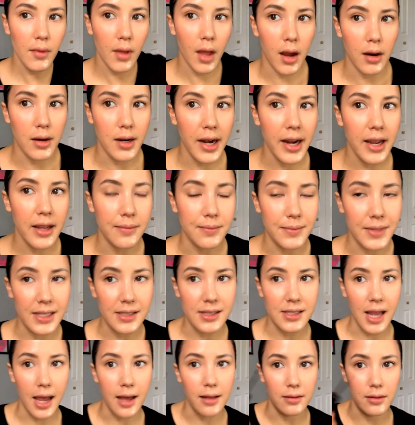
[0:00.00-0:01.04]
All right, and
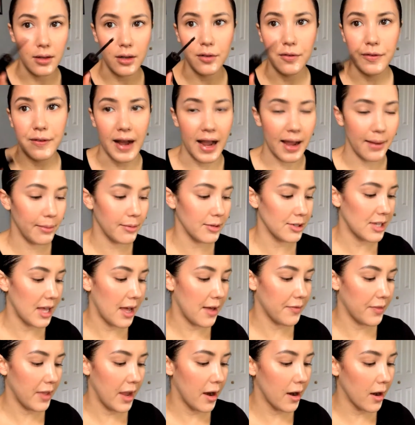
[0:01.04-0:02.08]
it's got little fibers
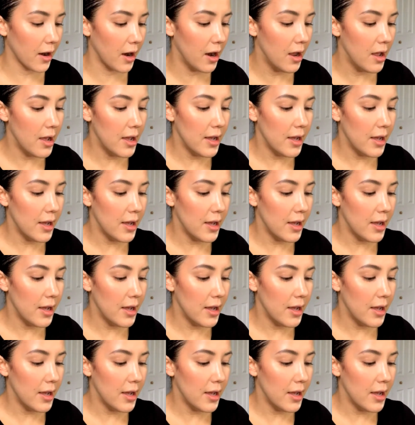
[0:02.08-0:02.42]
on there.